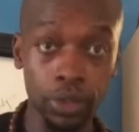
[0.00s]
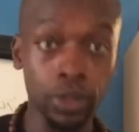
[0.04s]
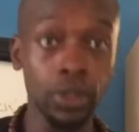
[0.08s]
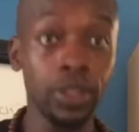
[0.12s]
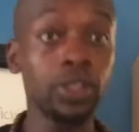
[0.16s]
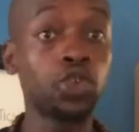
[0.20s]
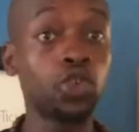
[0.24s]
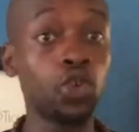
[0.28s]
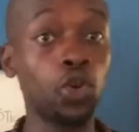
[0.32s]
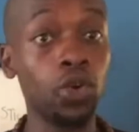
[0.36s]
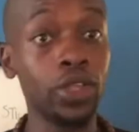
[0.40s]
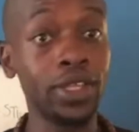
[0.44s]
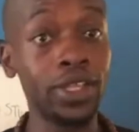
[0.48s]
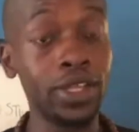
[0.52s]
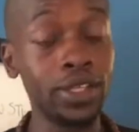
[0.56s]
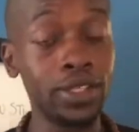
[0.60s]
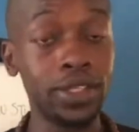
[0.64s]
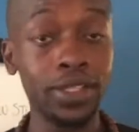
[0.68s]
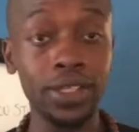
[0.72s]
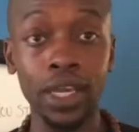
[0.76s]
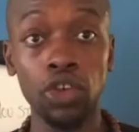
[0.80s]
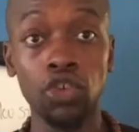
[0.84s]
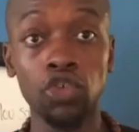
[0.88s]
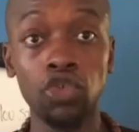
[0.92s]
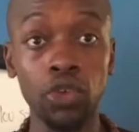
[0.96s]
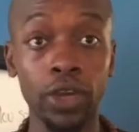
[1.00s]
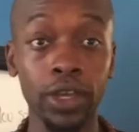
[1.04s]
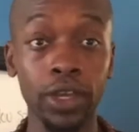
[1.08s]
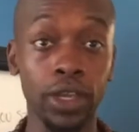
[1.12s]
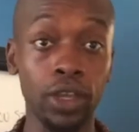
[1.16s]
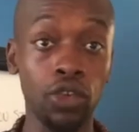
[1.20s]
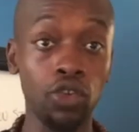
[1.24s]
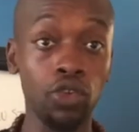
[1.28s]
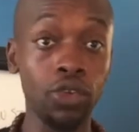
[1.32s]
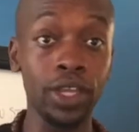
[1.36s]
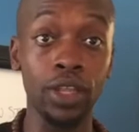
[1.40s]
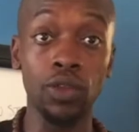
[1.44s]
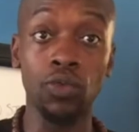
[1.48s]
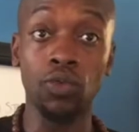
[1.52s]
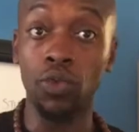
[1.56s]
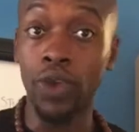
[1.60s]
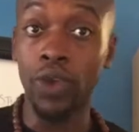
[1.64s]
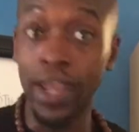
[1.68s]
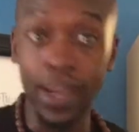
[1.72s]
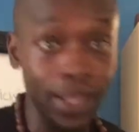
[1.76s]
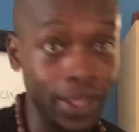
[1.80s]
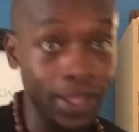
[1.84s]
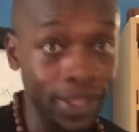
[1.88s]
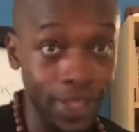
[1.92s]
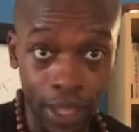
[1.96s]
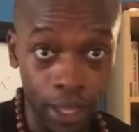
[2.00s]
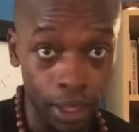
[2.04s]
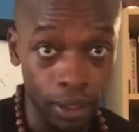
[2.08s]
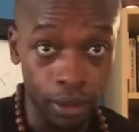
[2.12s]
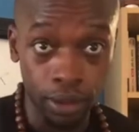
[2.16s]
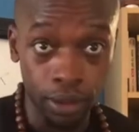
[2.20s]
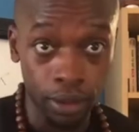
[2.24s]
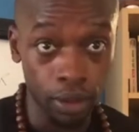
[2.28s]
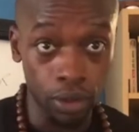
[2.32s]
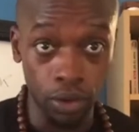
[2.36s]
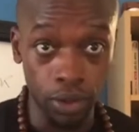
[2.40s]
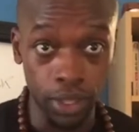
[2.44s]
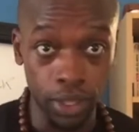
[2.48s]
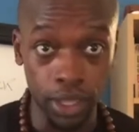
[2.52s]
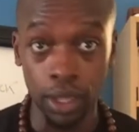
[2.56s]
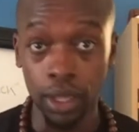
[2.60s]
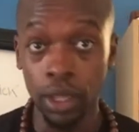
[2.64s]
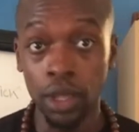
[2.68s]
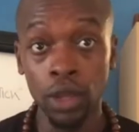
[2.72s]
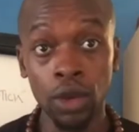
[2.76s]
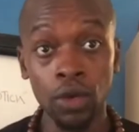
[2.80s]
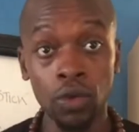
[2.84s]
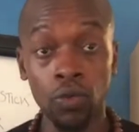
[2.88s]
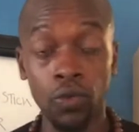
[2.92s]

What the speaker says: So this is how you track it. You can write it down, okay?